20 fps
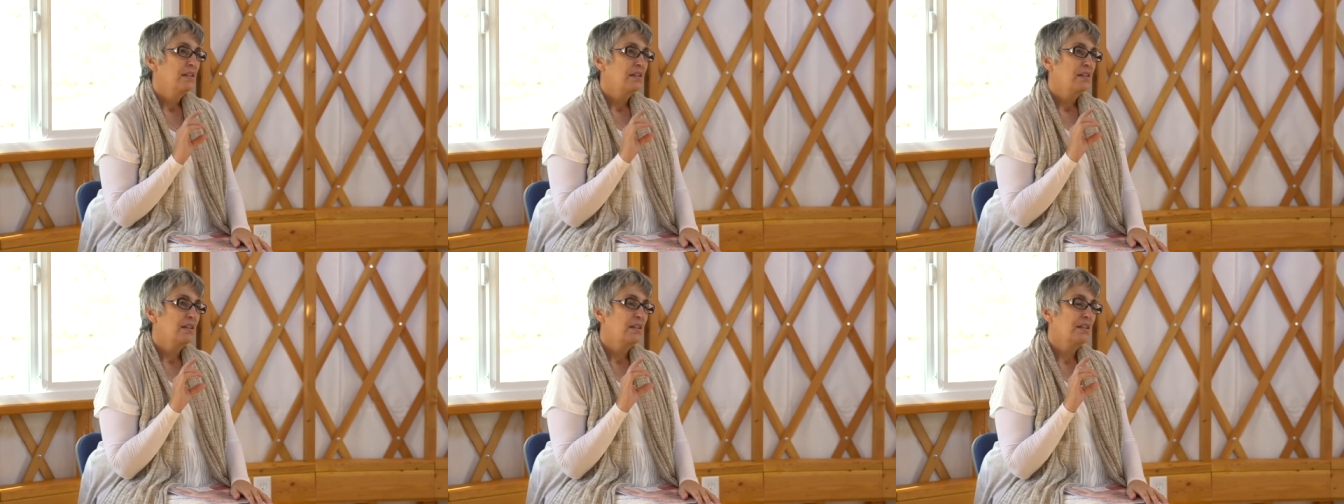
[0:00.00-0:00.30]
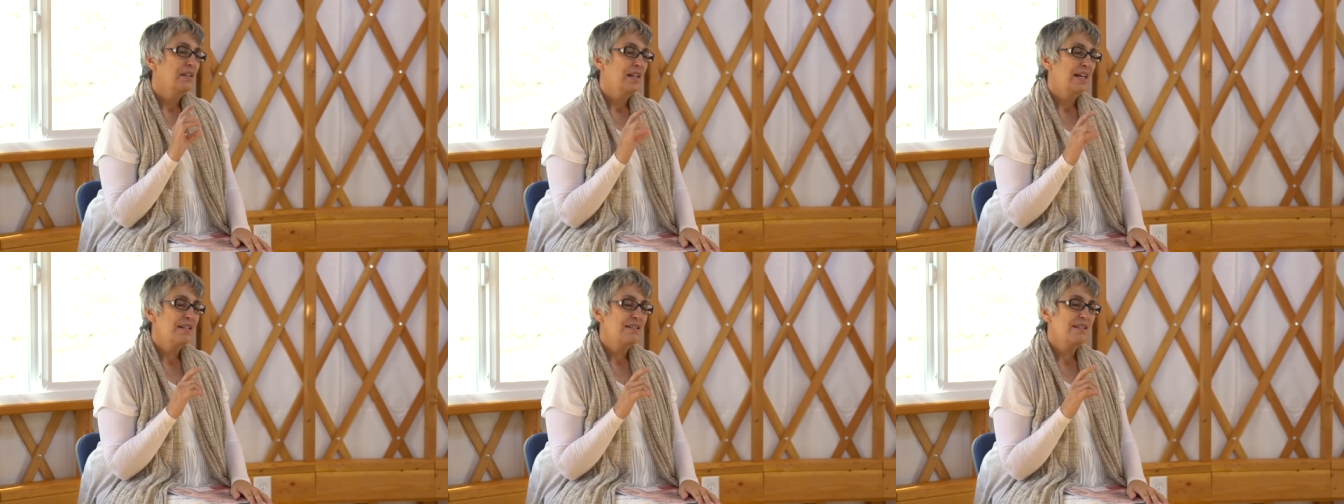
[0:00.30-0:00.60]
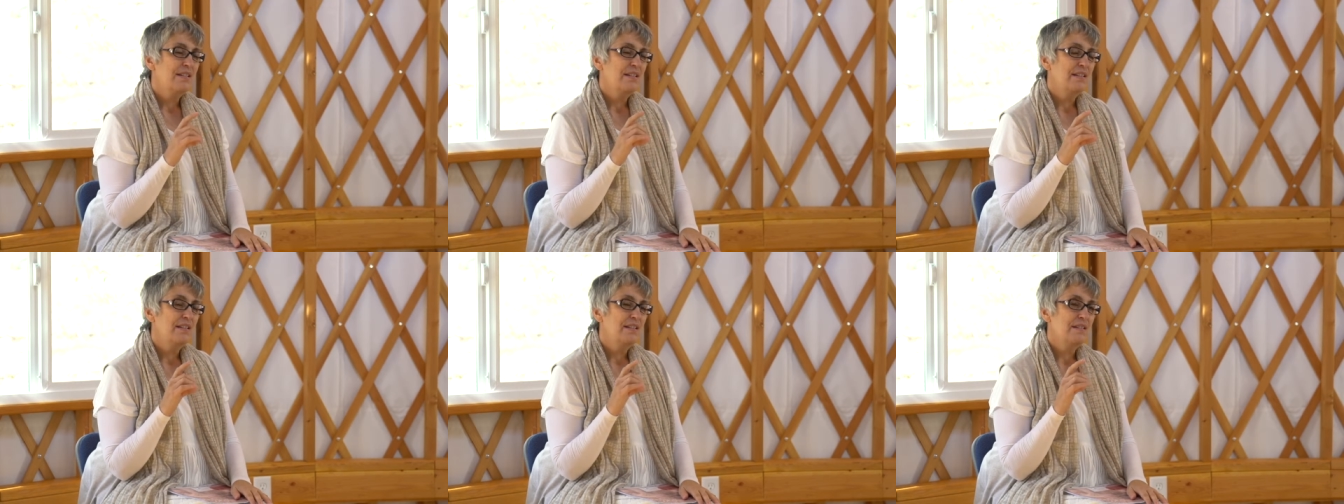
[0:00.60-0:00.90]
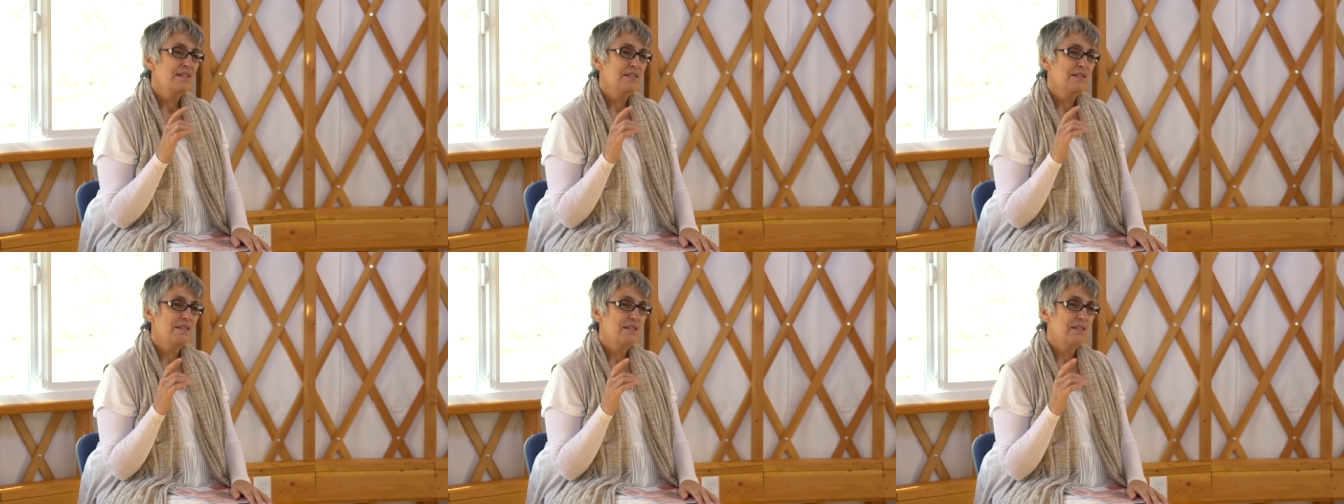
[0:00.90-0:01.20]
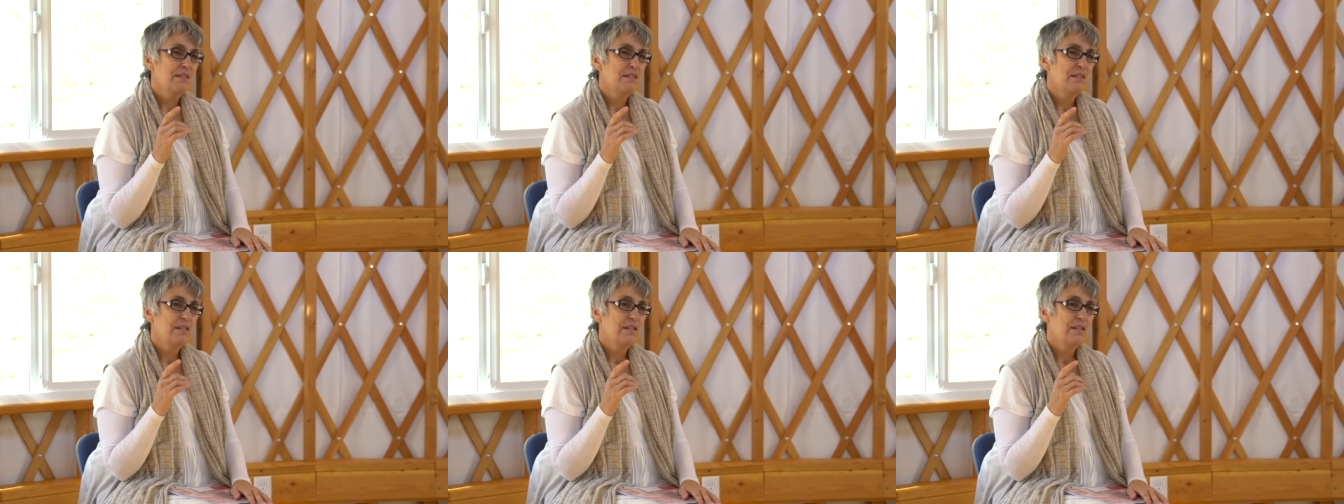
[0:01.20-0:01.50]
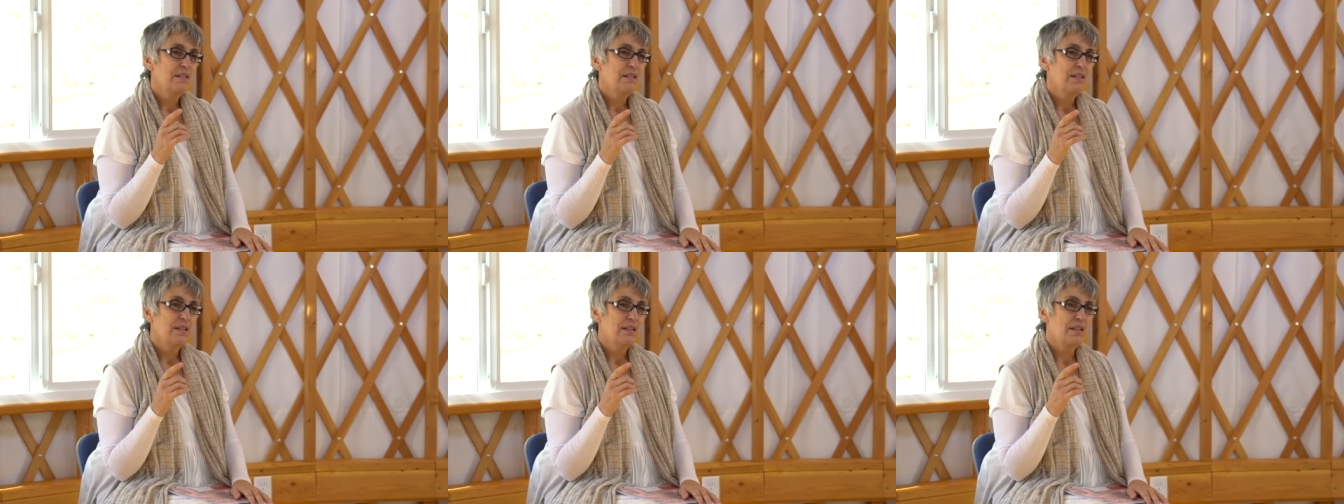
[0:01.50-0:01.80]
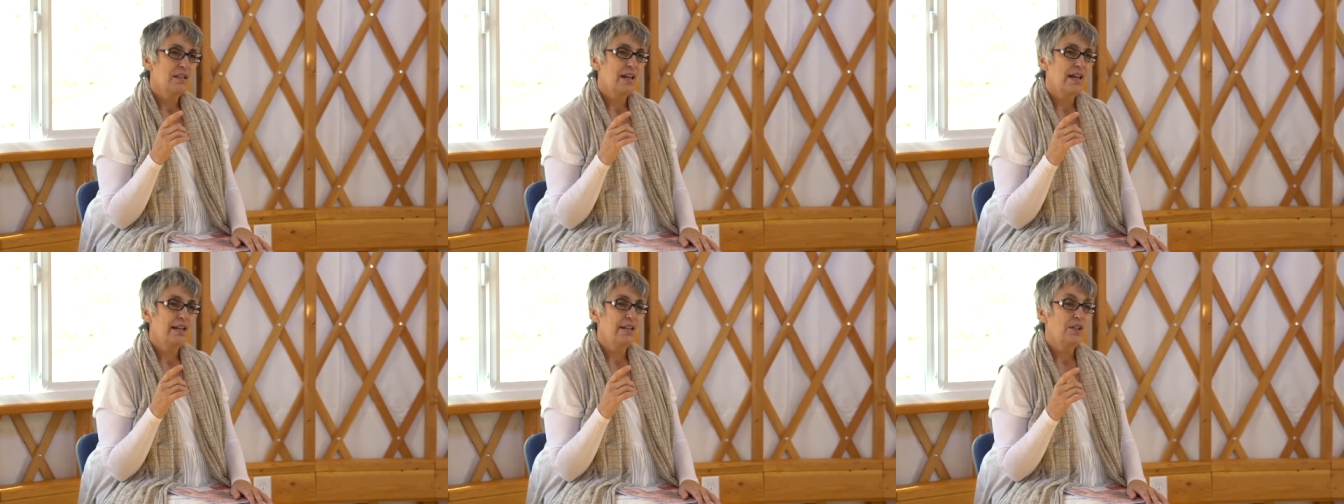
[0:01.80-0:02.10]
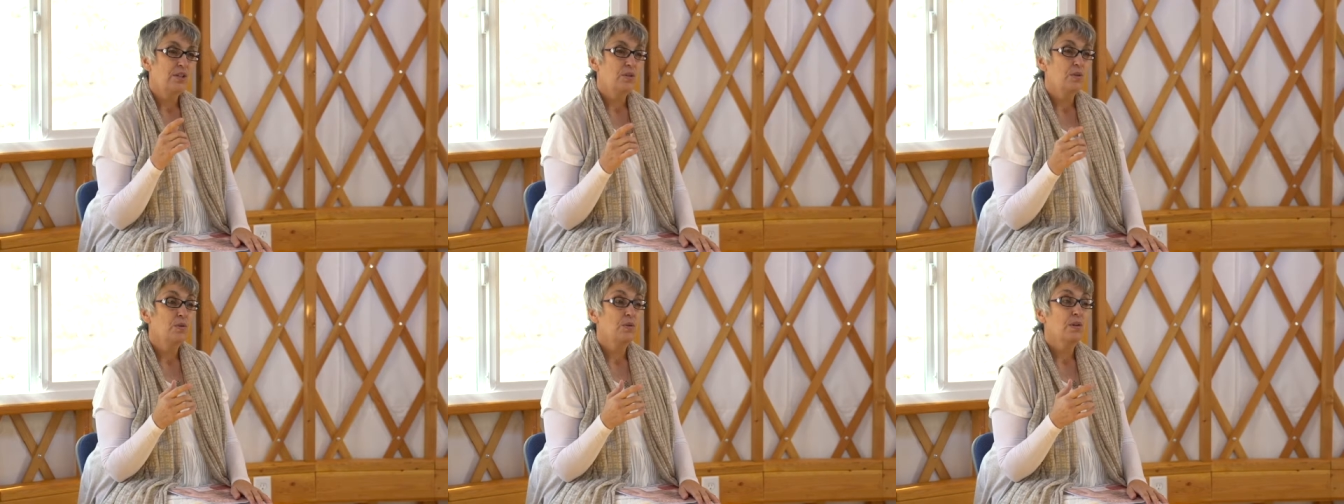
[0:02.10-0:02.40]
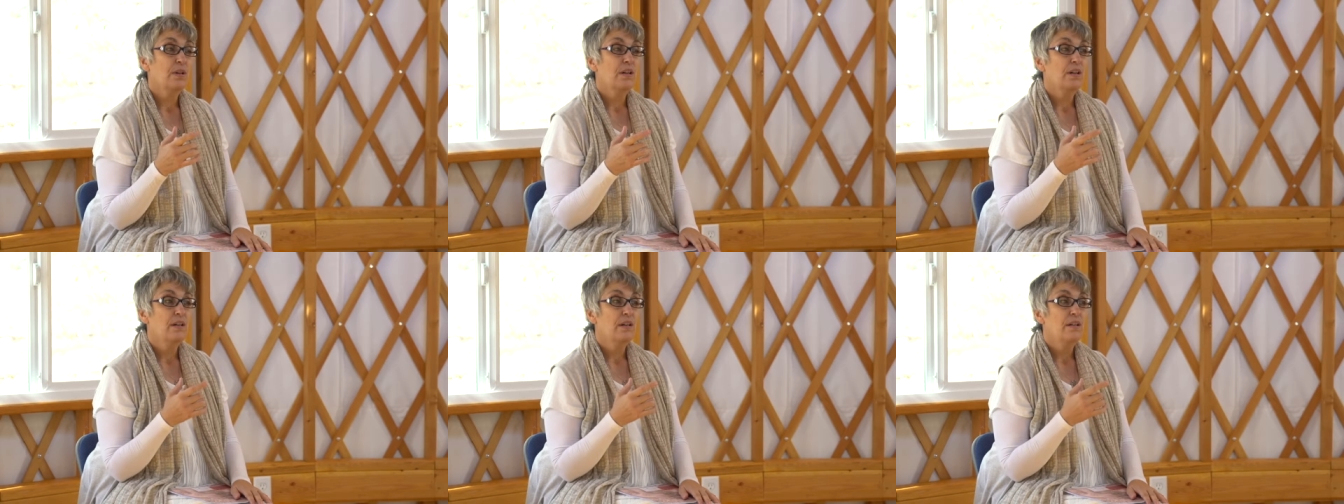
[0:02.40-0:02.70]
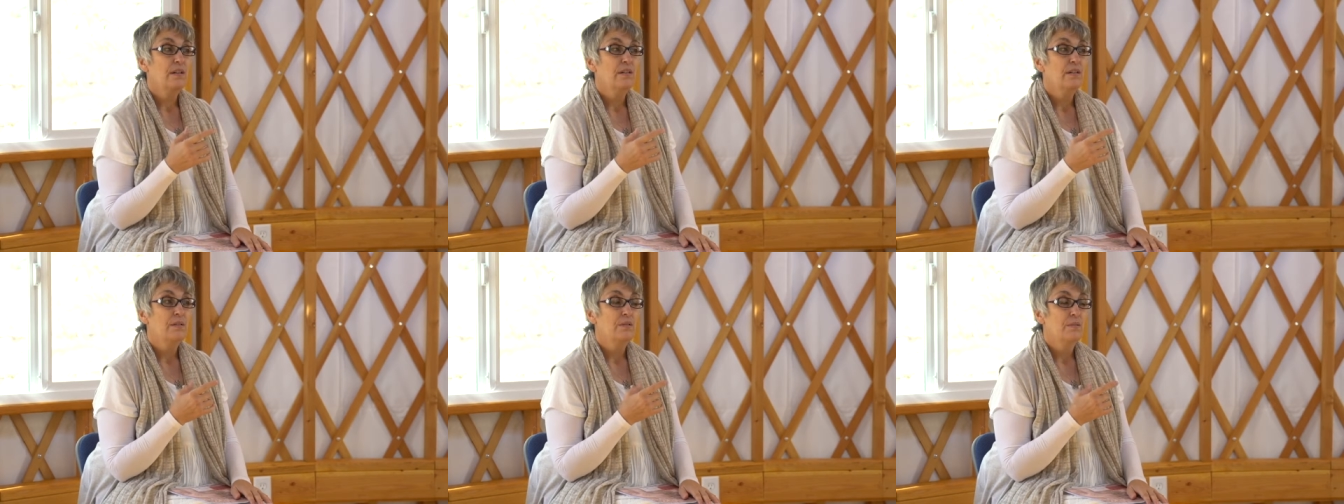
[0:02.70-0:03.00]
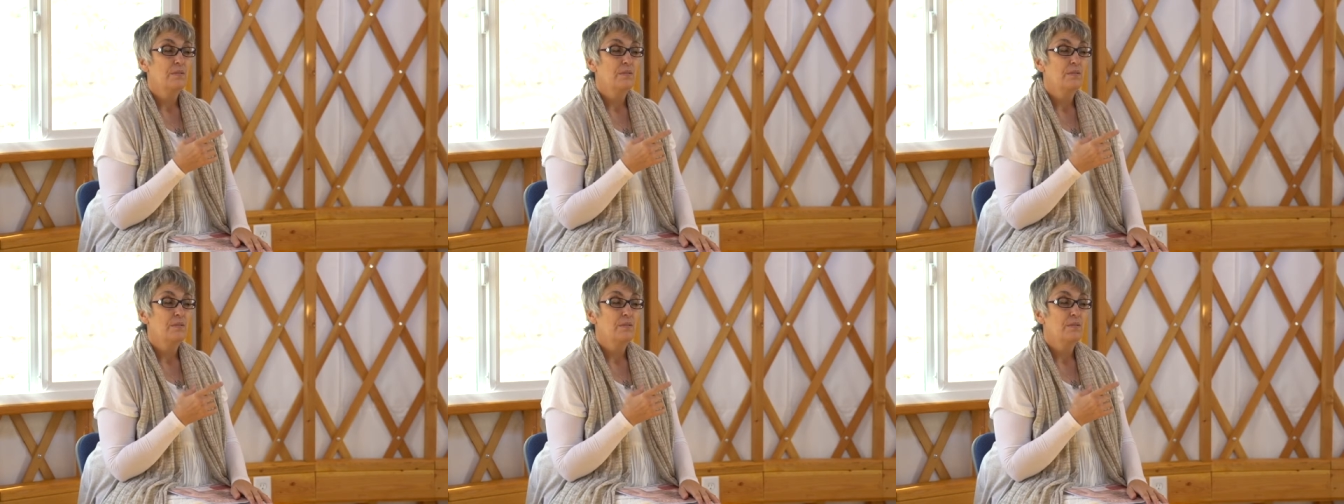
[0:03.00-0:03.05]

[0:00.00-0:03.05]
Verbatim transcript: the lessons that yoga